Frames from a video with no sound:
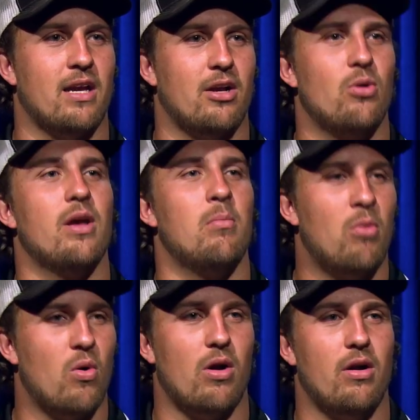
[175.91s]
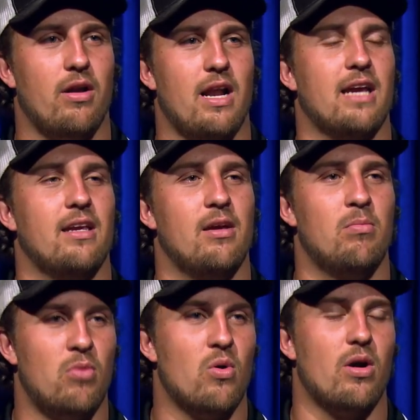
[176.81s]
can go get more. I can
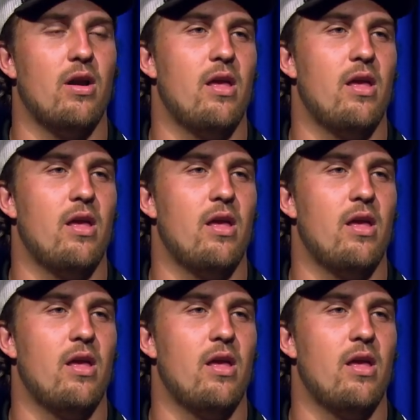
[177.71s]
get more.